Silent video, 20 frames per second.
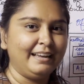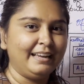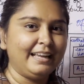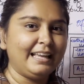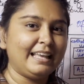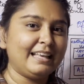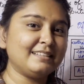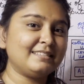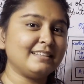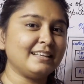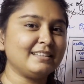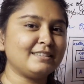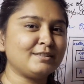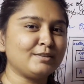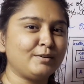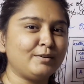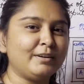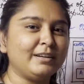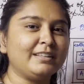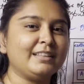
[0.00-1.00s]
He sits
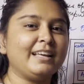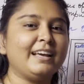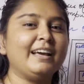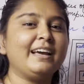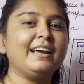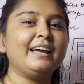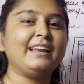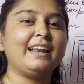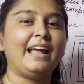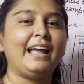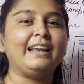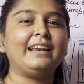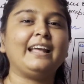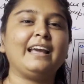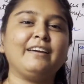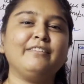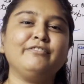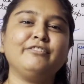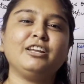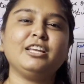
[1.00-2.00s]
over there and
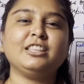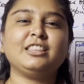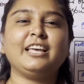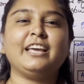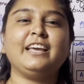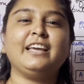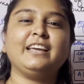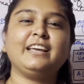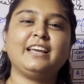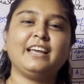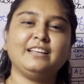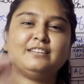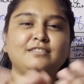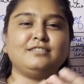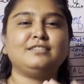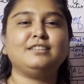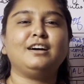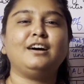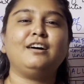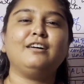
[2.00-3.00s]
everything is
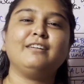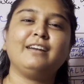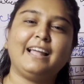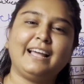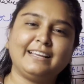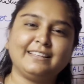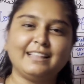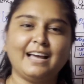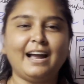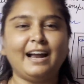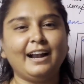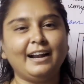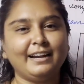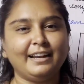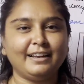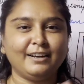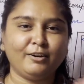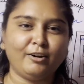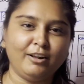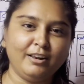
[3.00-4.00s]
served like that
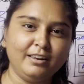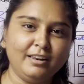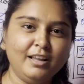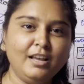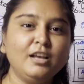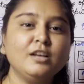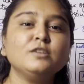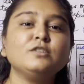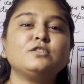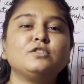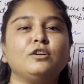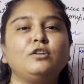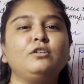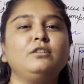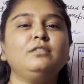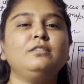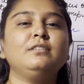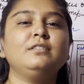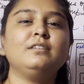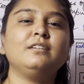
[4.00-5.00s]
and all.
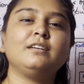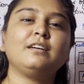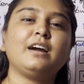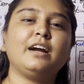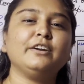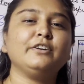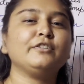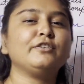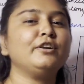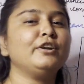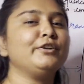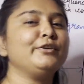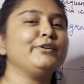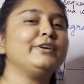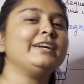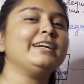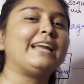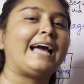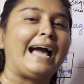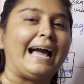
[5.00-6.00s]
So control
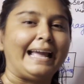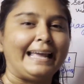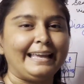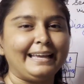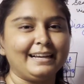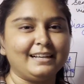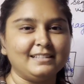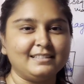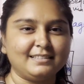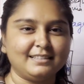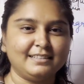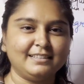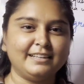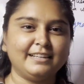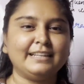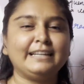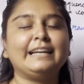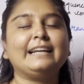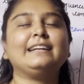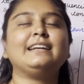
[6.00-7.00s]
unit, I consider
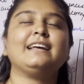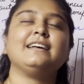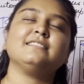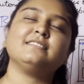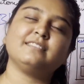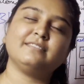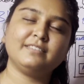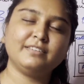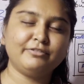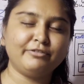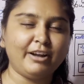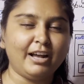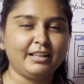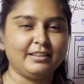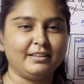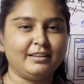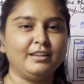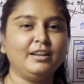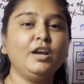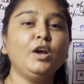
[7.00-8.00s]
it as our
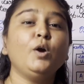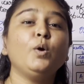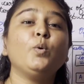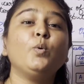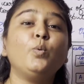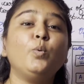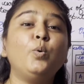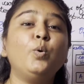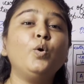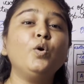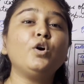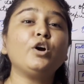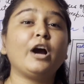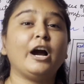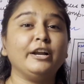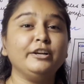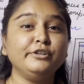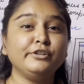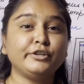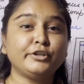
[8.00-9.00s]
father, who
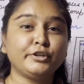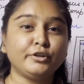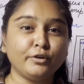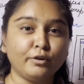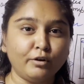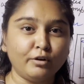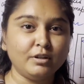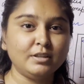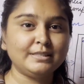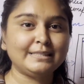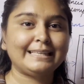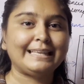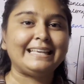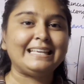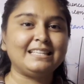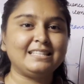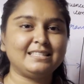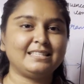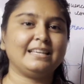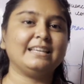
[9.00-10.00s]
controls
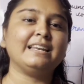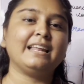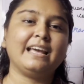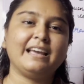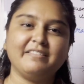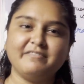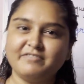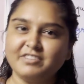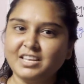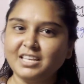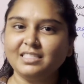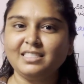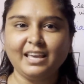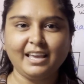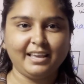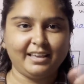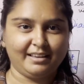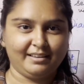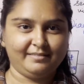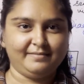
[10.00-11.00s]
each and
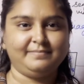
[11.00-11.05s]
everything.